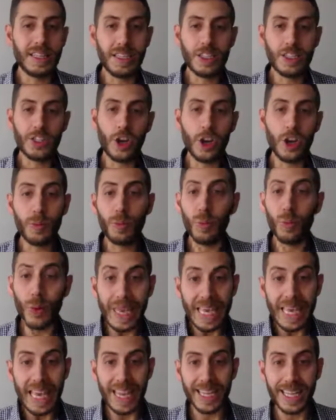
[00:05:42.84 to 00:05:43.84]
Startup
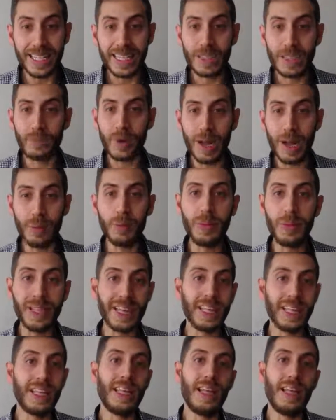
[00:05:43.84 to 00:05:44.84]
Weekend is
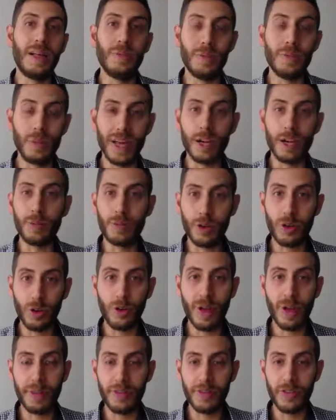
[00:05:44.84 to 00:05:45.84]
probably a better
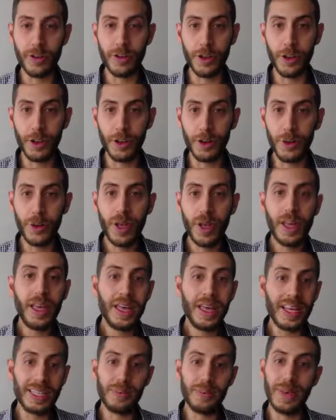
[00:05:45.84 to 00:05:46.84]
program for you.
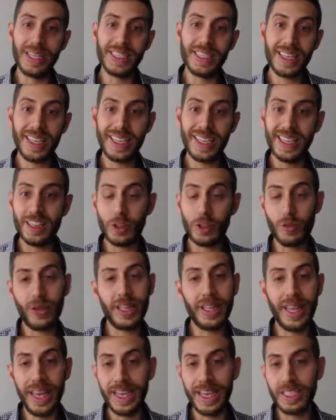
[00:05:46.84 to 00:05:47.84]
It's basically 3
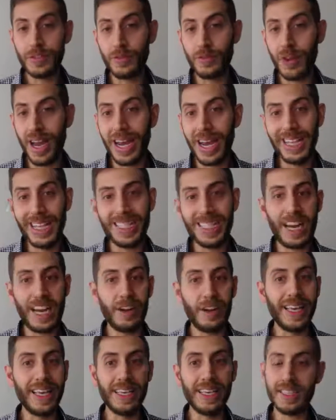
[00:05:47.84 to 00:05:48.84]
days, Friday,
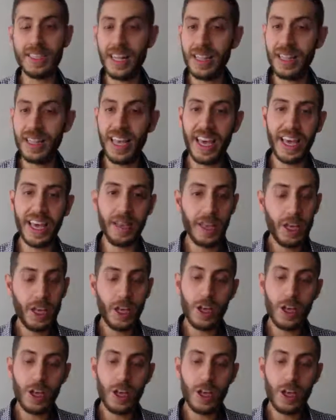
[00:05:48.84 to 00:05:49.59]
Saturday, Sunday.